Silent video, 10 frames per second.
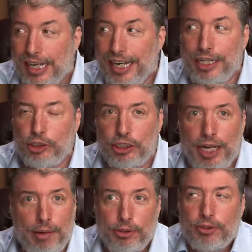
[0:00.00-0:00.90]
Eight
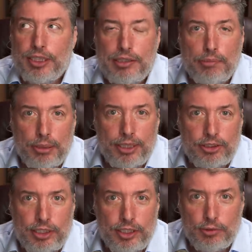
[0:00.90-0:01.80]
chapters, it's the
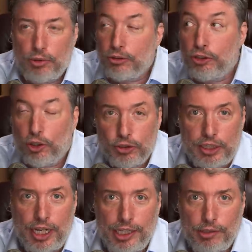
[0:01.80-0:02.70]
biggest secret in the world. Don't
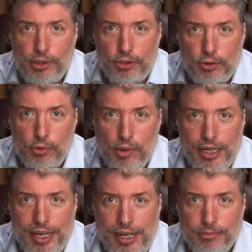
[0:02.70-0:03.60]
tell anyone who I
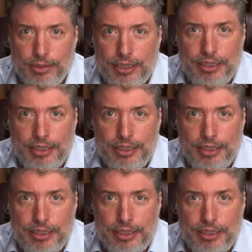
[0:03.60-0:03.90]
am.